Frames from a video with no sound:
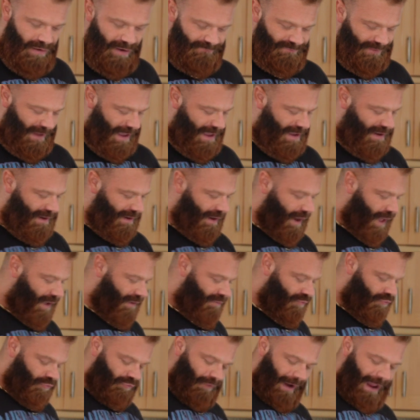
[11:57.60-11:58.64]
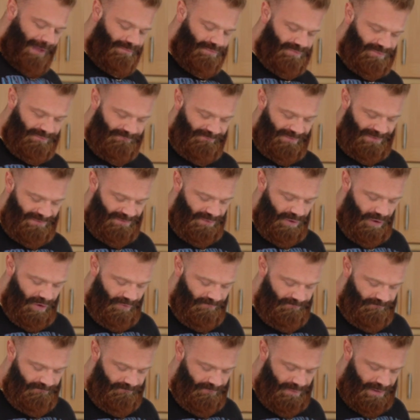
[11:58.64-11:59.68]
I've taken like grams of this
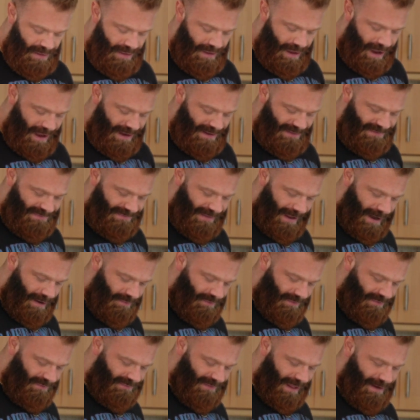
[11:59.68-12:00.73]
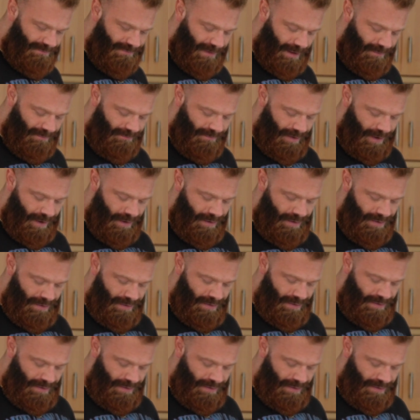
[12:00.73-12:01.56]
off, and it's staying on the same number.